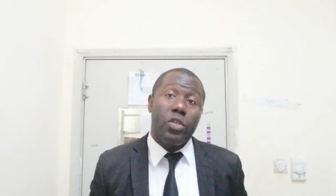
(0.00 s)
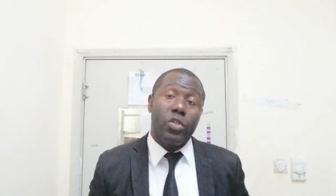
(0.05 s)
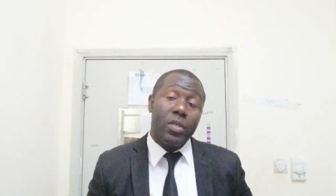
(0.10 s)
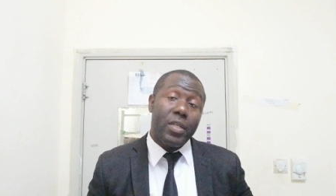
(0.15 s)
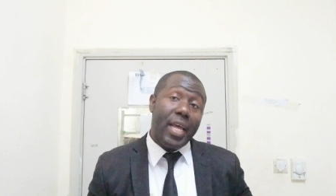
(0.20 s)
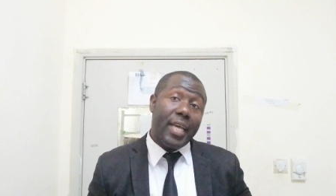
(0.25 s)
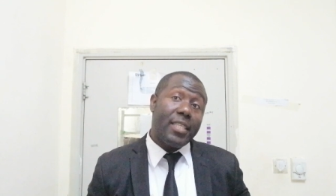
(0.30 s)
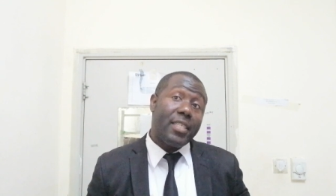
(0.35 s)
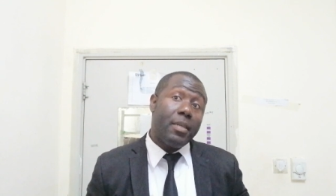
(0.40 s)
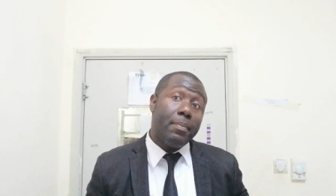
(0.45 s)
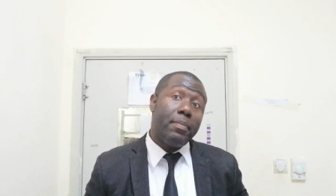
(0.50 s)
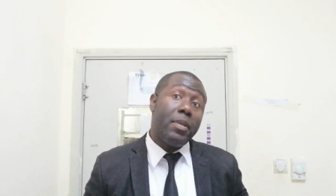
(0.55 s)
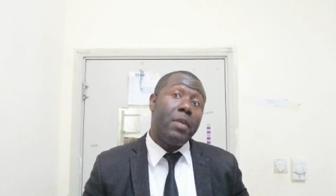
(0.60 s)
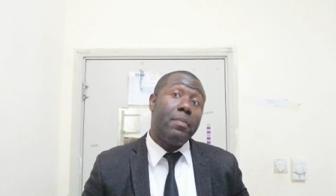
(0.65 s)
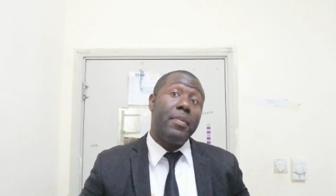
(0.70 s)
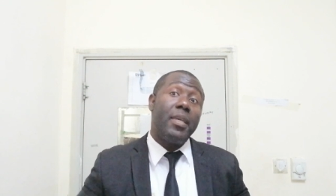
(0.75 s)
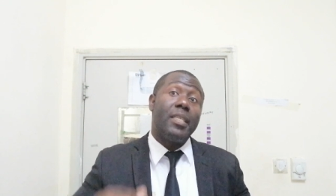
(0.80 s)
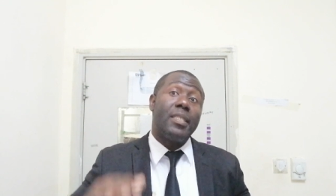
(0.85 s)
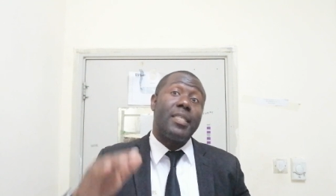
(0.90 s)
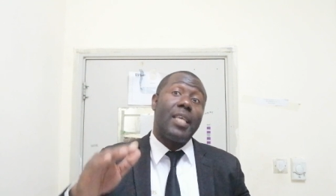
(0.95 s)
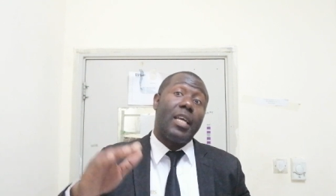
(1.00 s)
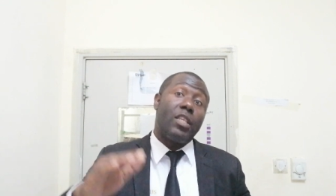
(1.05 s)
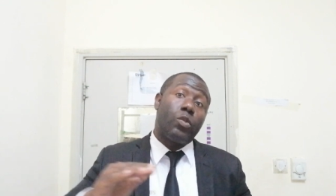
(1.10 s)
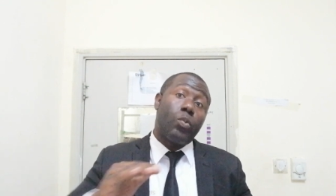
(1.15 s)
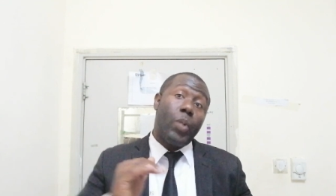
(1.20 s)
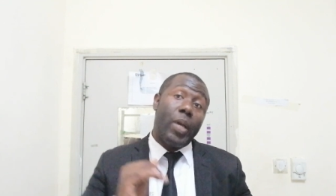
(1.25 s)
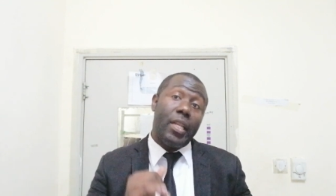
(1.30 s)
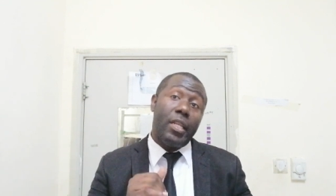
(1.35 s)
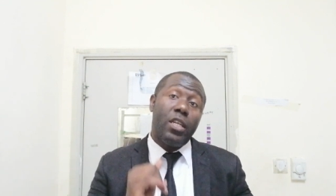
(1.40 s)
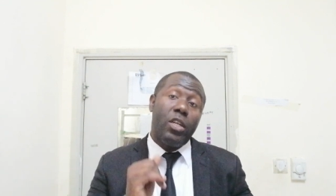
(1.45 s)
So that simply means that
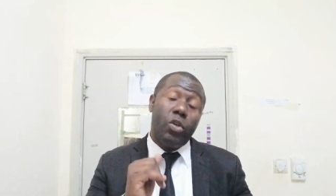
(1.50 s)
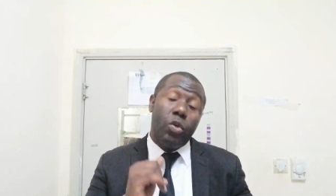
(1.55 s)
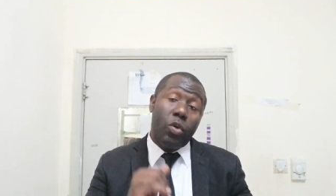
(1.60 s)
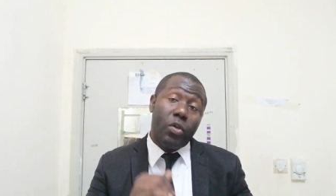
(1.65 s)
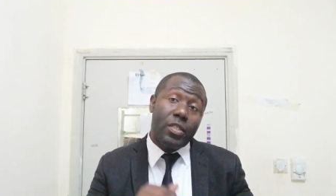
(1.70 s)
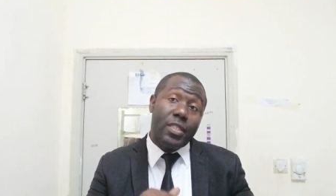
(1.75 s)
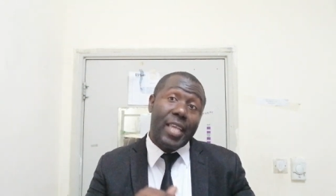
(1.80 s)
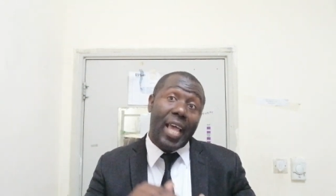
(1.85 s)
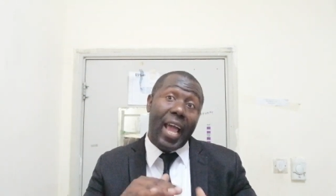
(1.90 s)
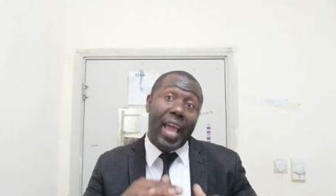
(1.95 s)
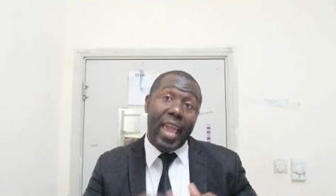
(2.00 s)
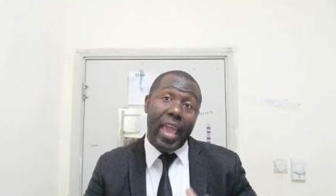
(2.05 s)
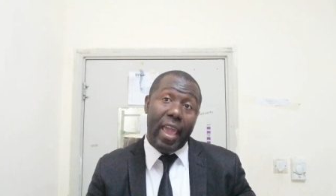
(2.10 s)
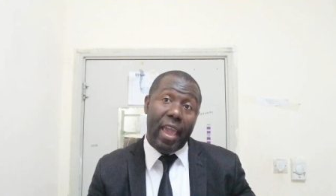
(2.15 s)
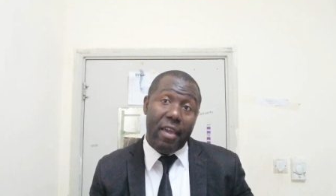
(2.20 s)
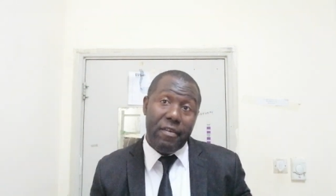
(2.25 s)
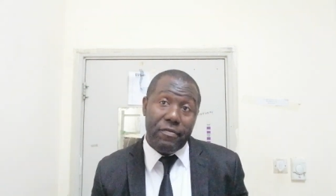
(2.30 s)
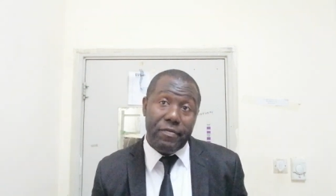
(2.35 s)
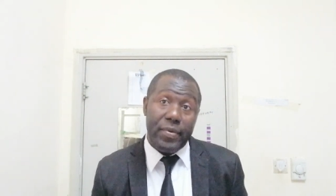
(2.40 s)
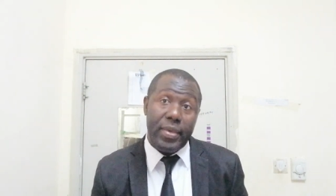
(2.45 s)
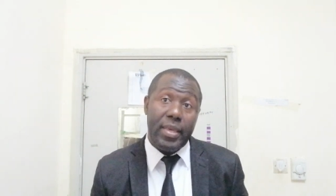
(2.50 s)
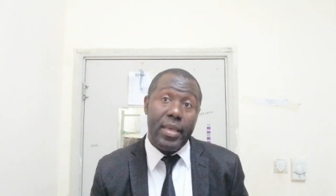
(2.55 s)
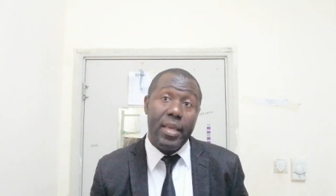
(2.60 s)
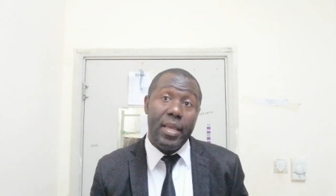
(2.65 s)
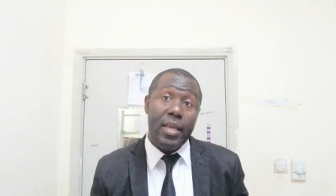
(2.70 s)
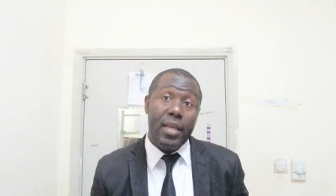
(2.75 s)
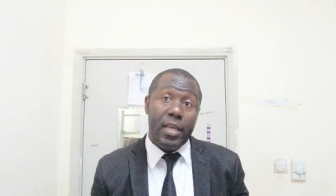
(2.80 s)
when the loads are heavy,